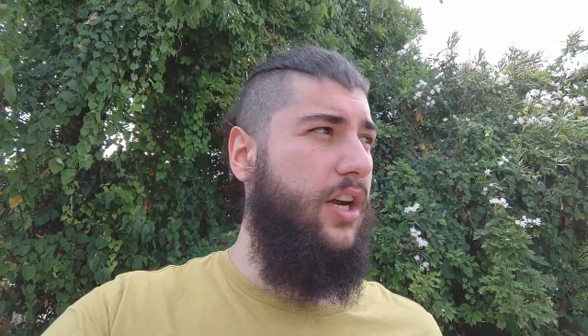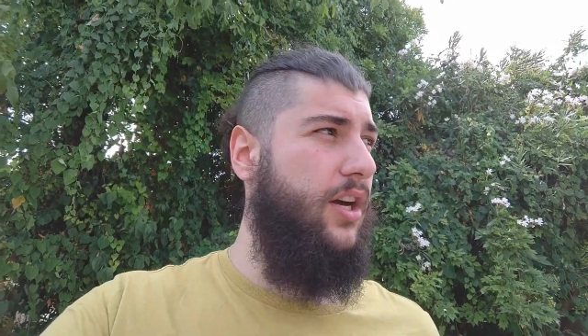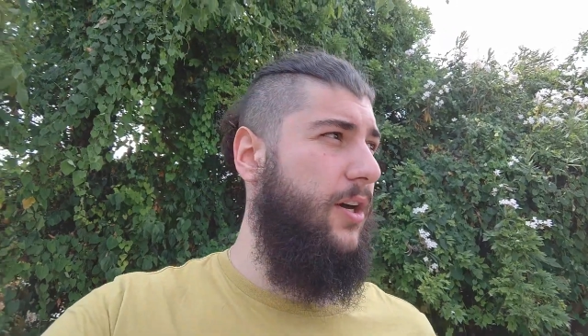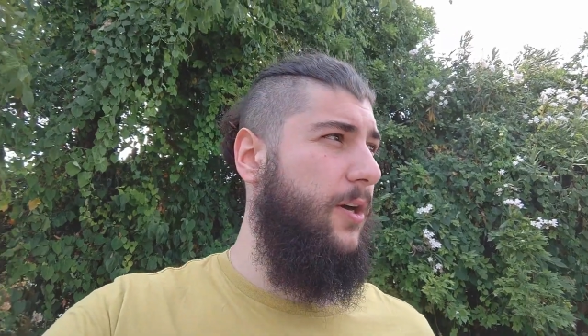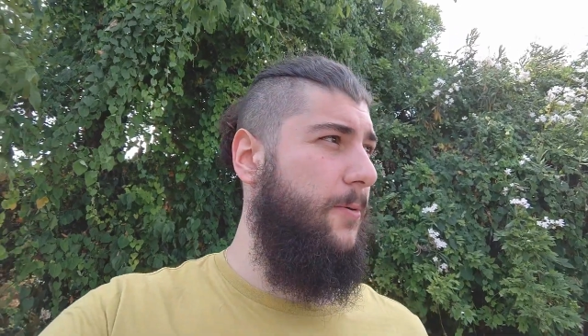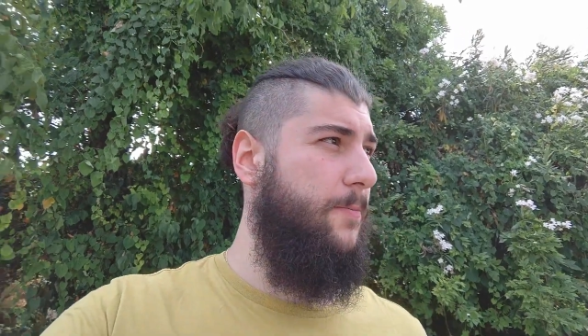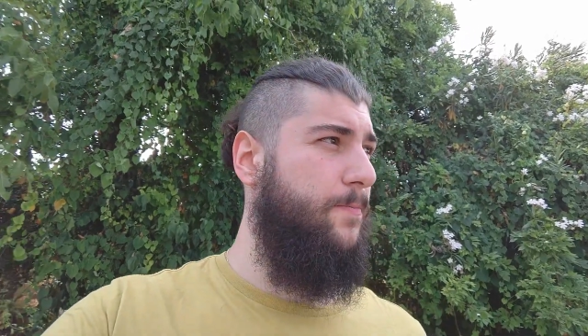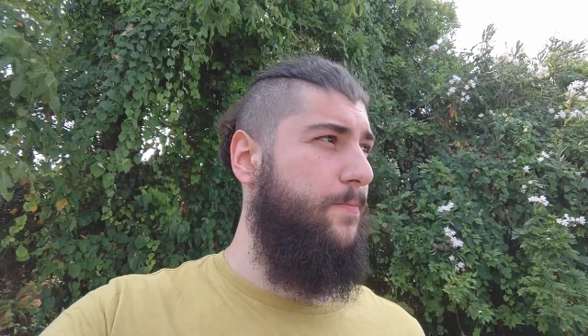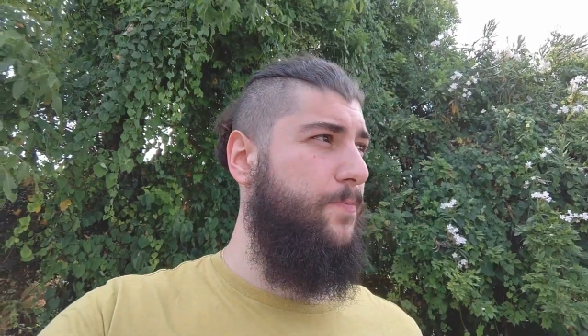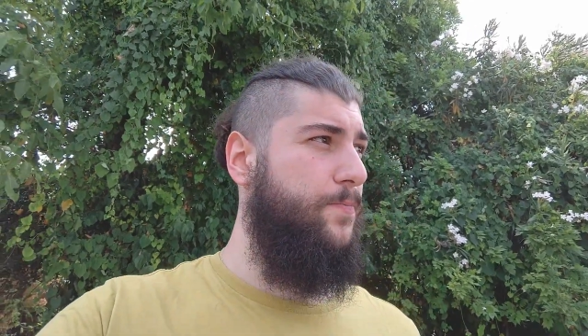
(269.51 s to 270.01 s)

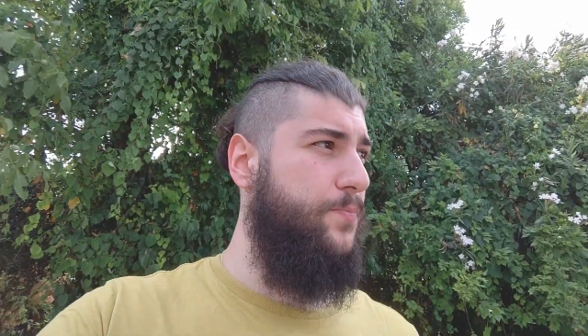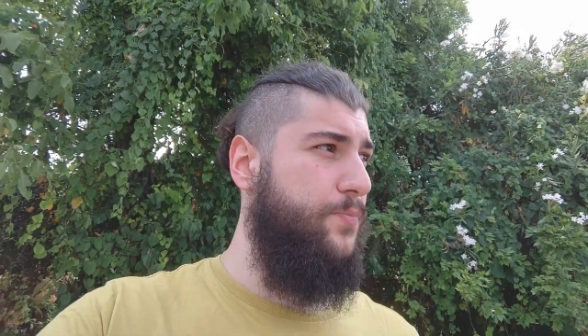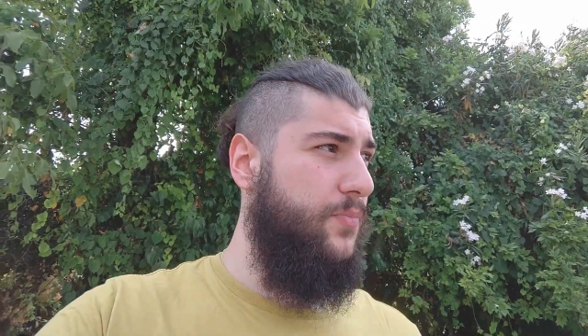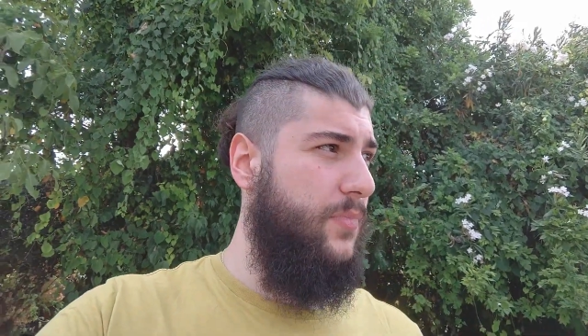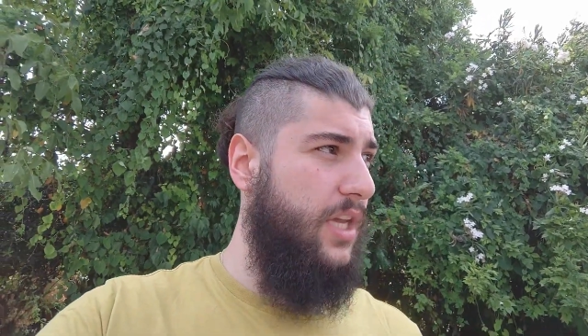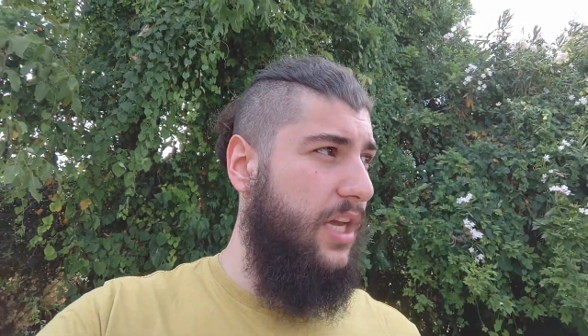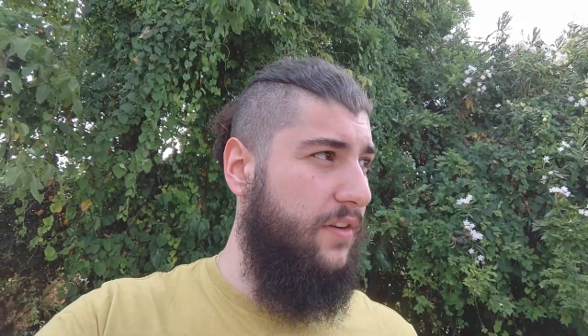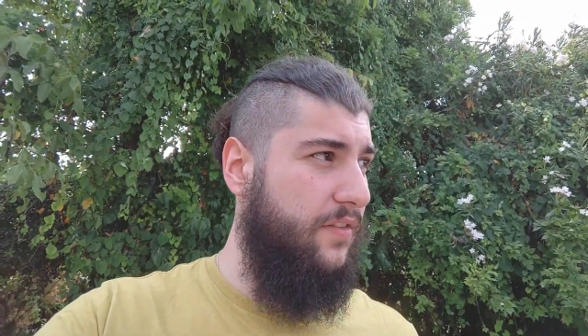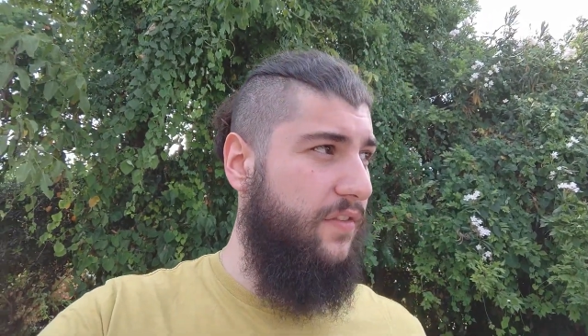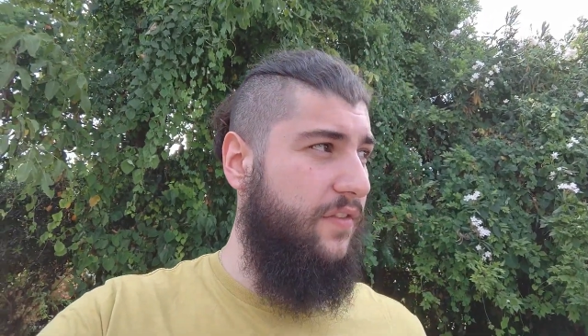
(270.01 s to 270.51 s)

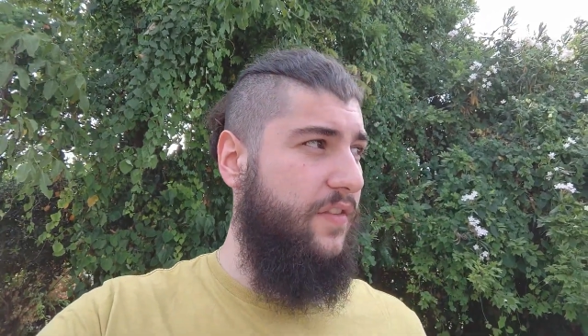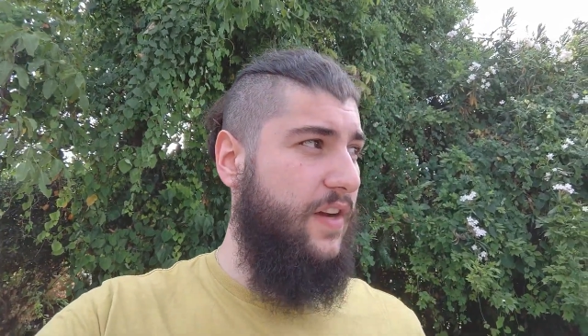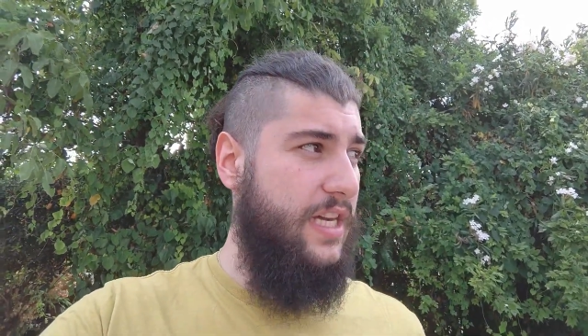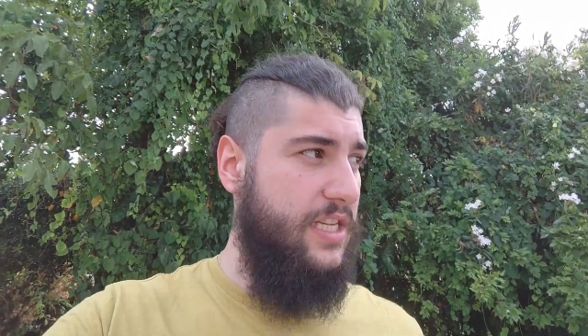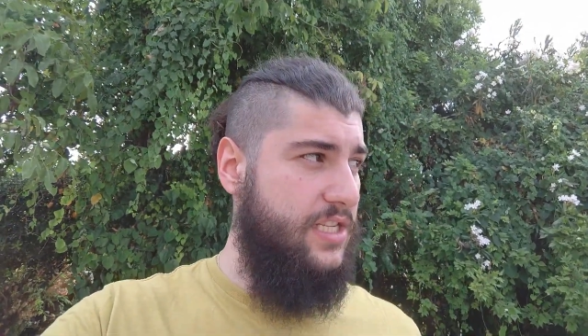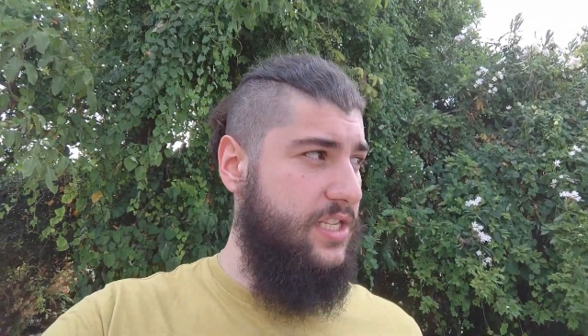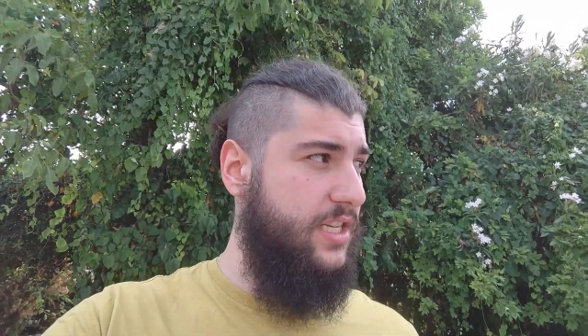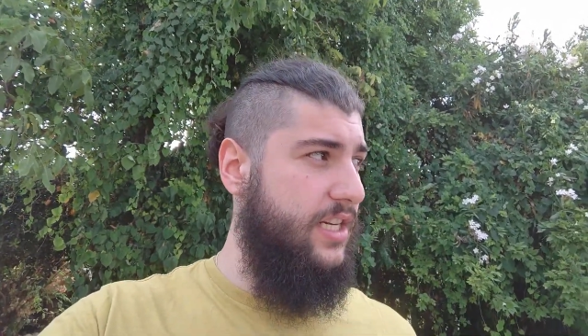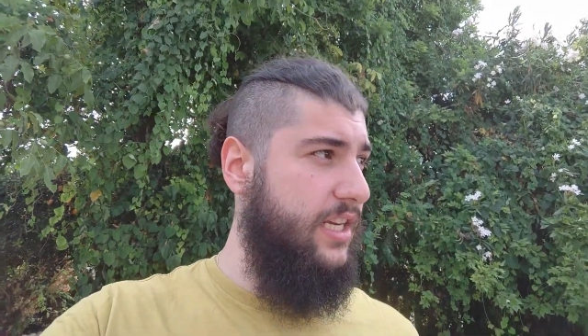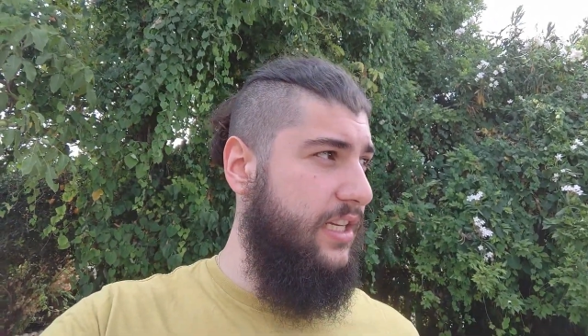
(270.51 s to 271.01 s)
and
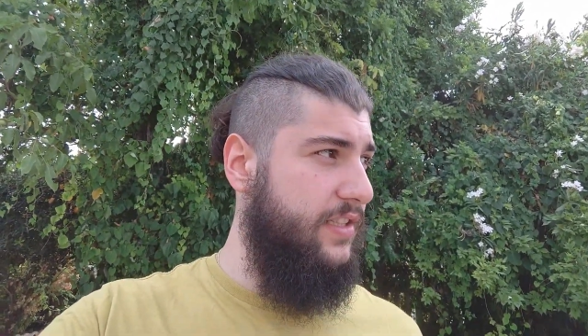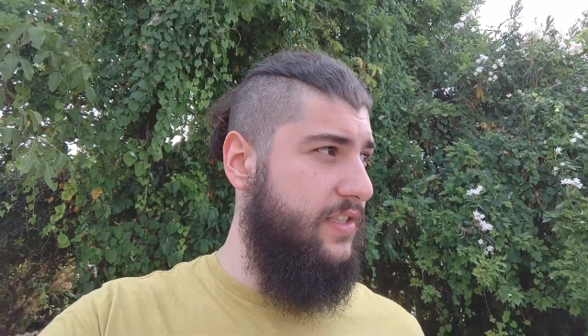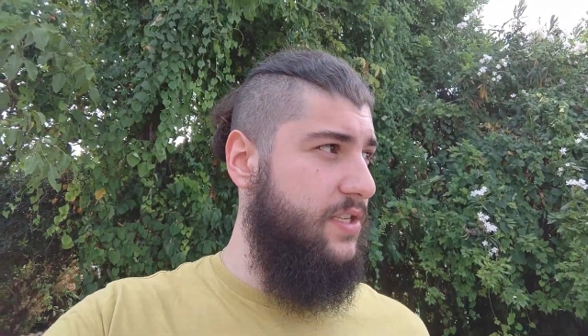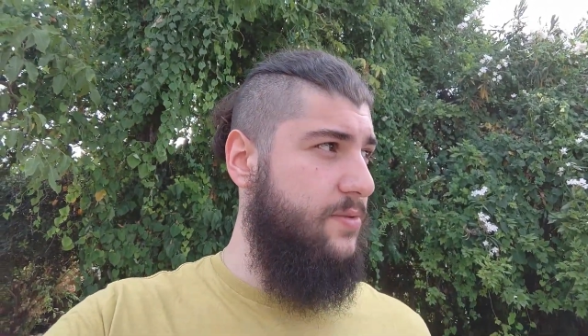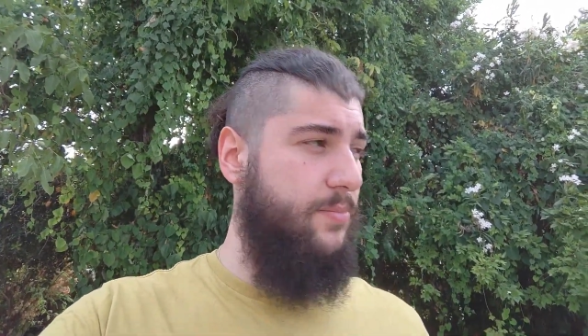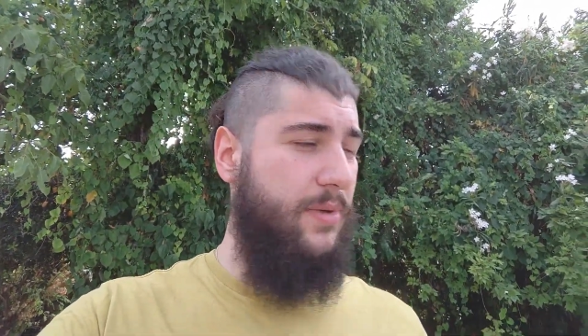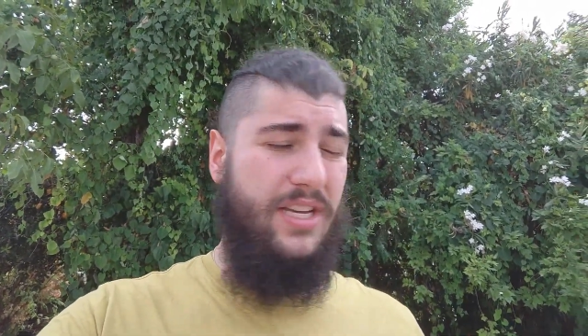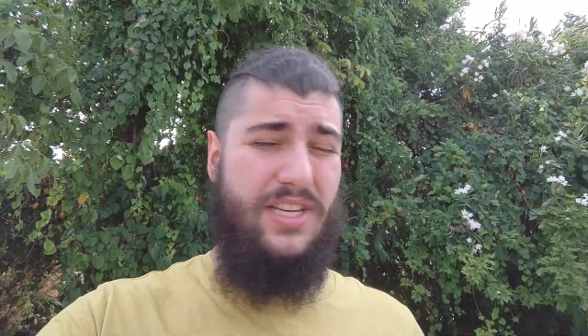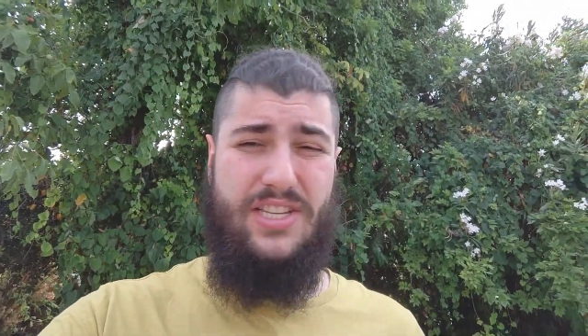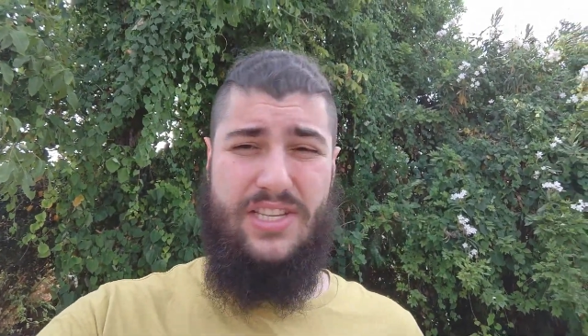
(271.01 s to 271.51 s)

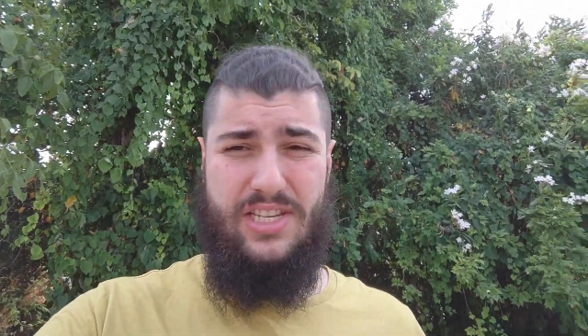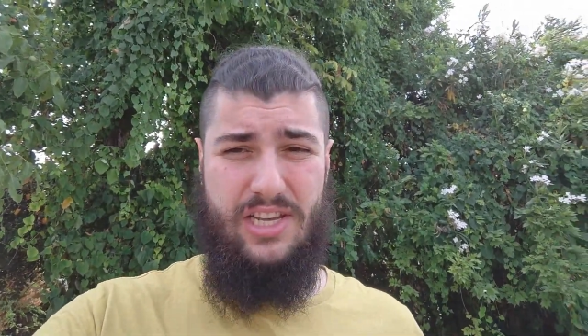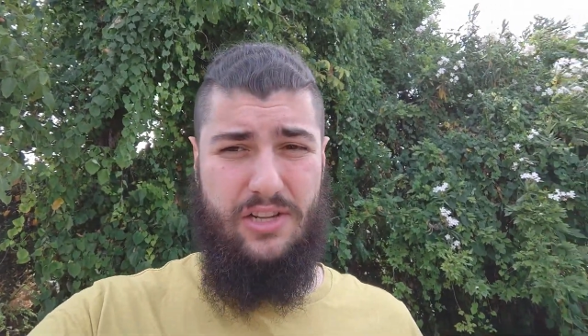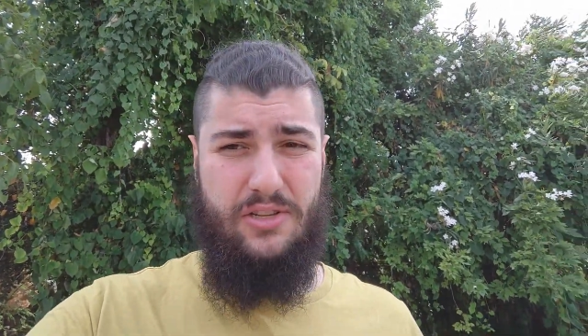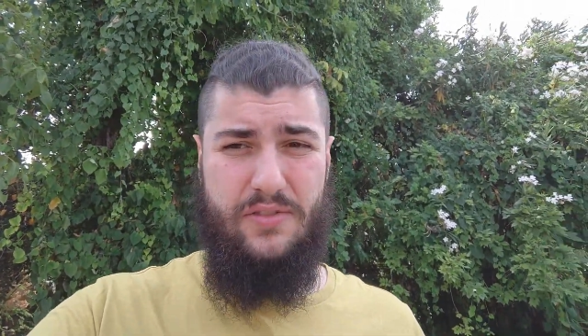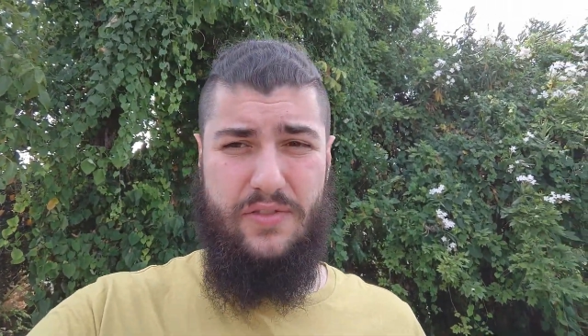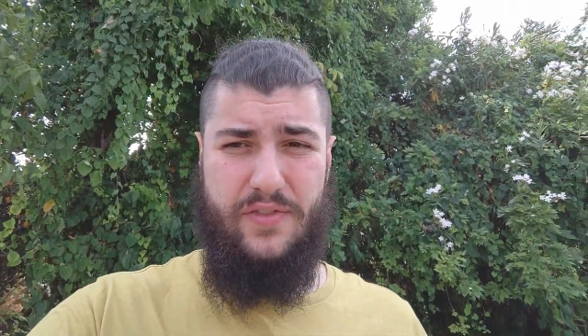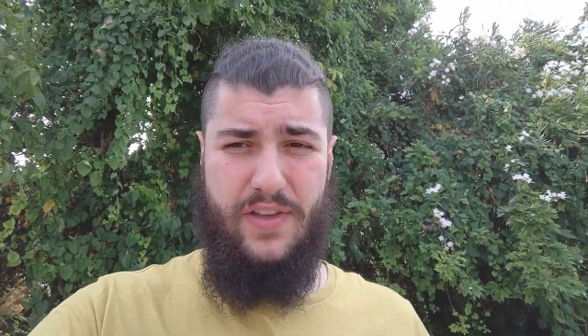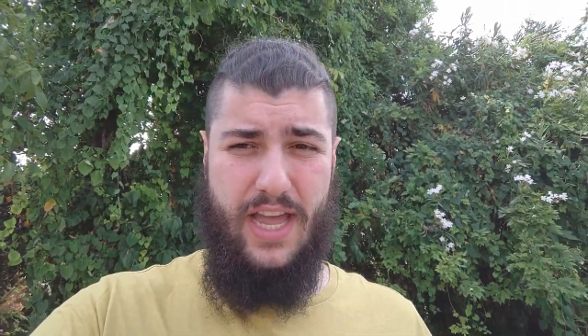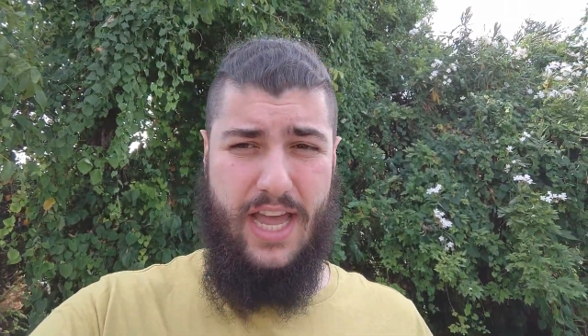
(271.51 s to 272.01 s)
fascinates
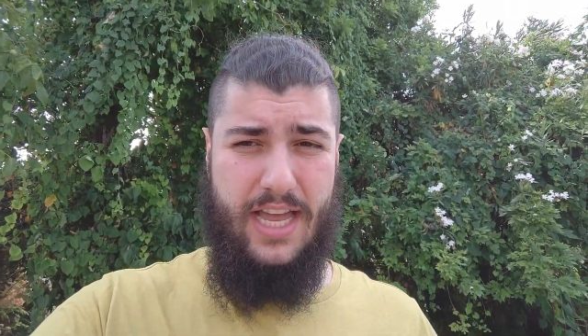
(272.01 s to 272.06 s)
myself